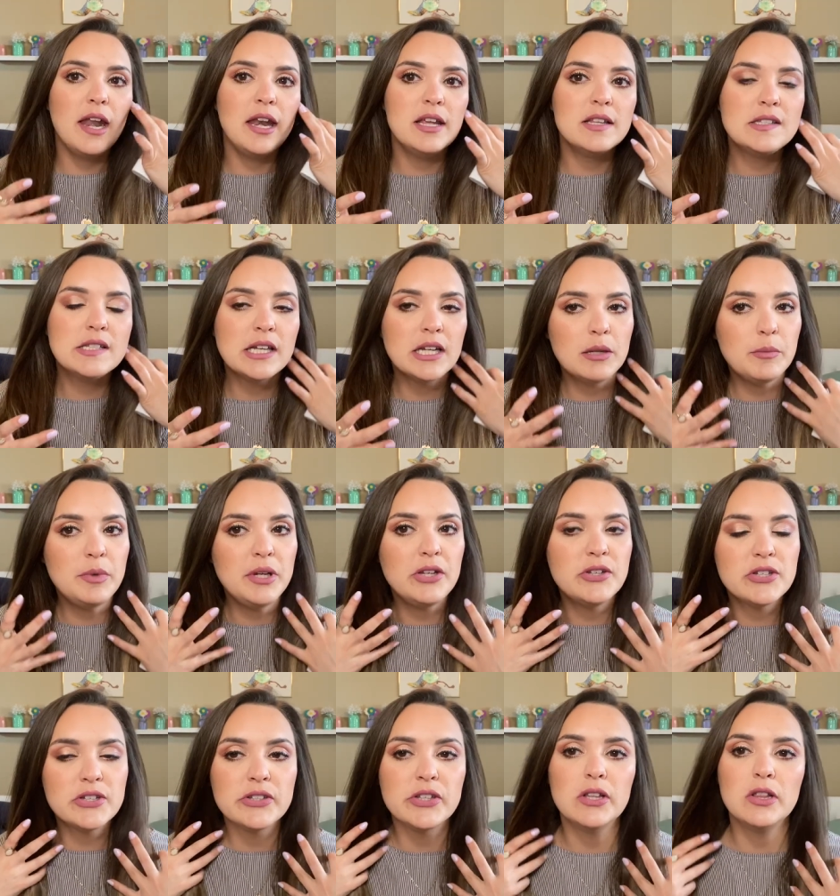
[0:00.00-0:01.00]
It's gonna be
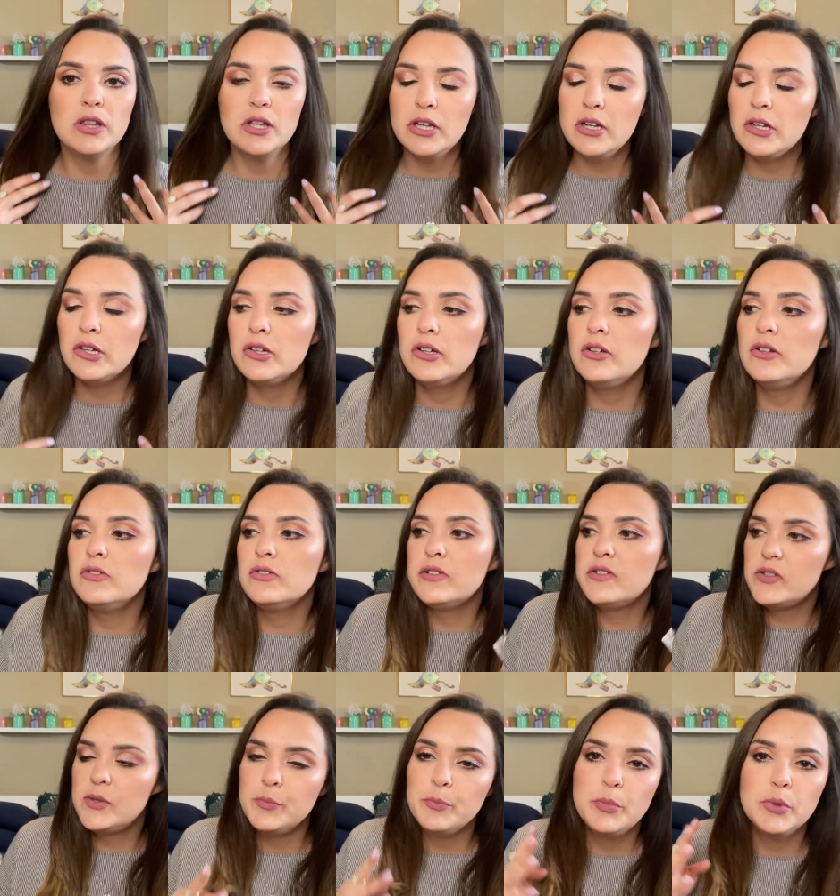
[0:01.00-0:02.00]
just a little
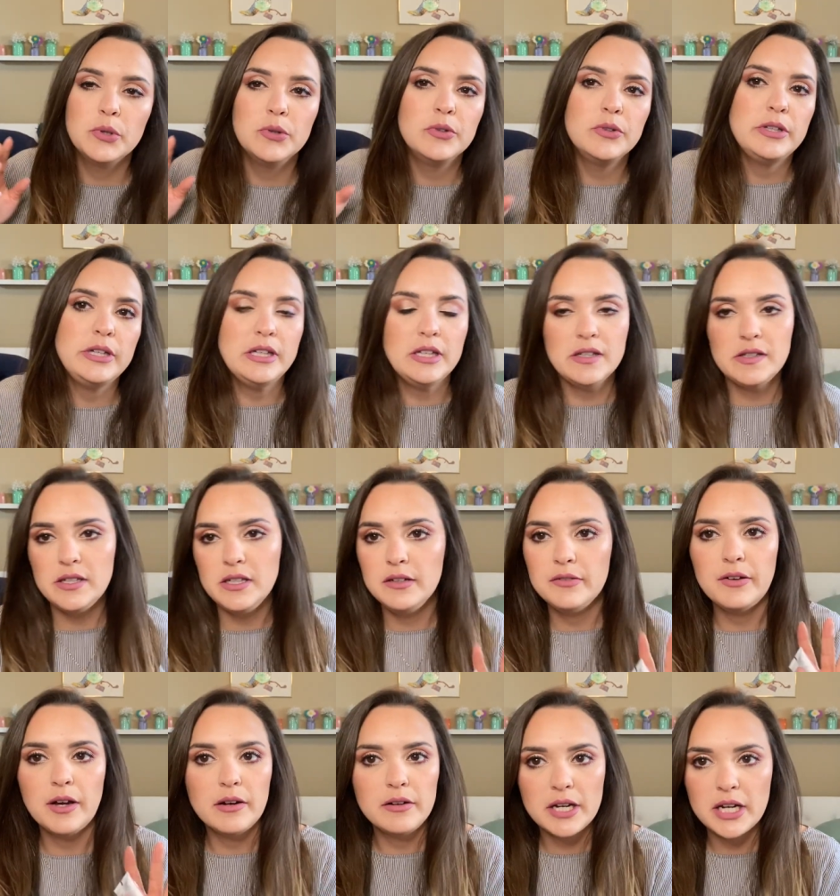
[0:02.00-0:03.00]
simple, easy
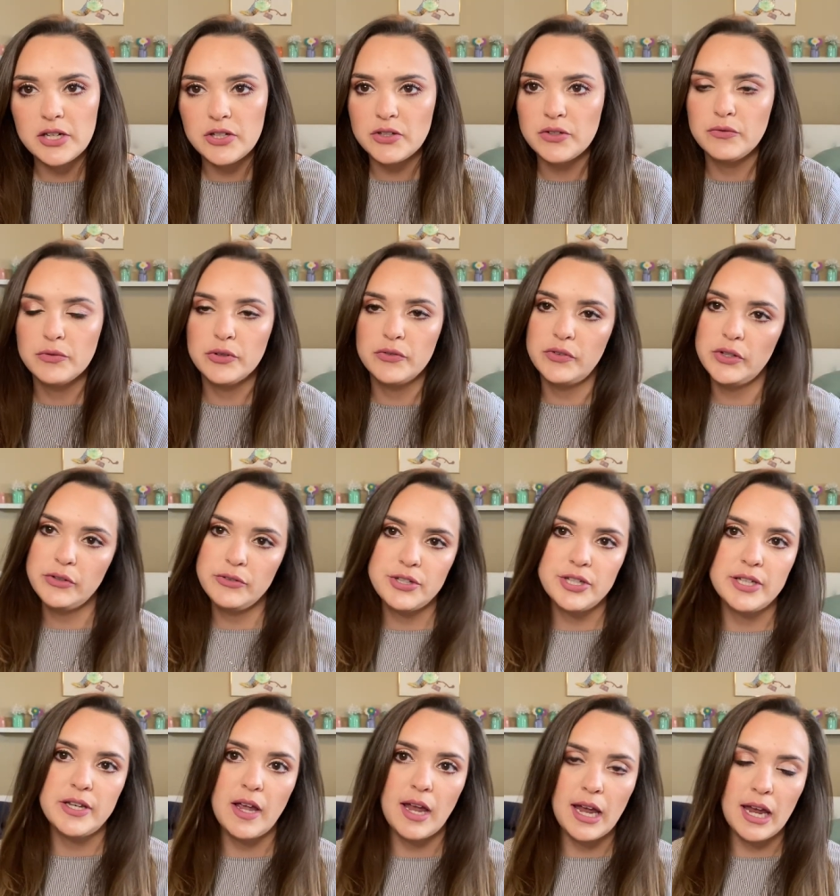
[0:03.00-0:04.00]
foundation review
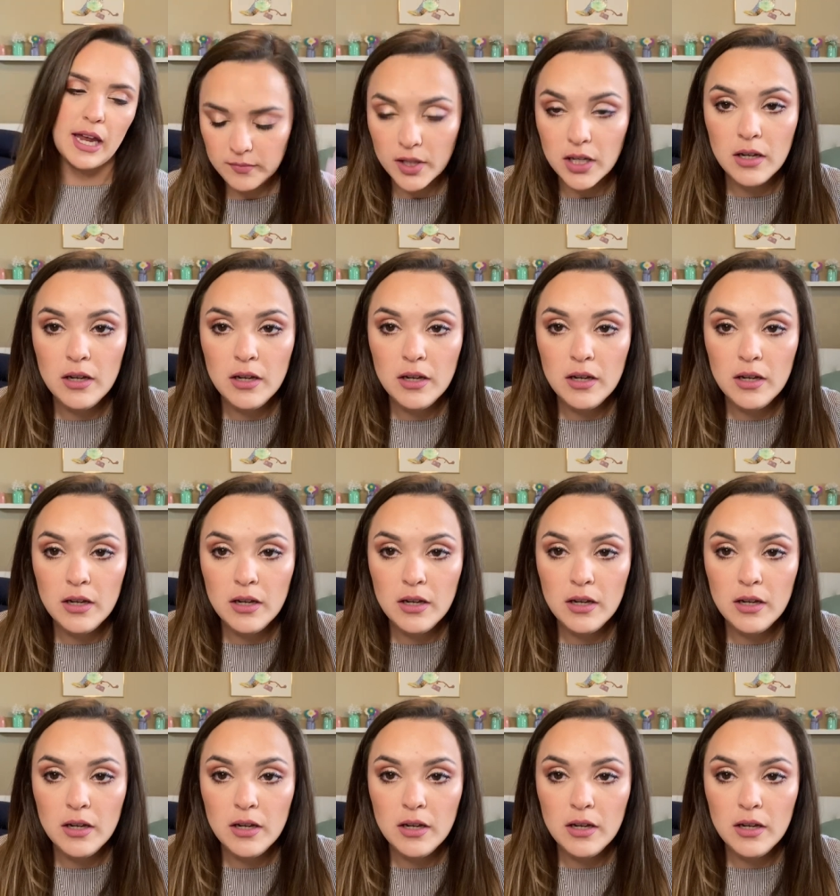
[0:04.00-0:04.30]
today.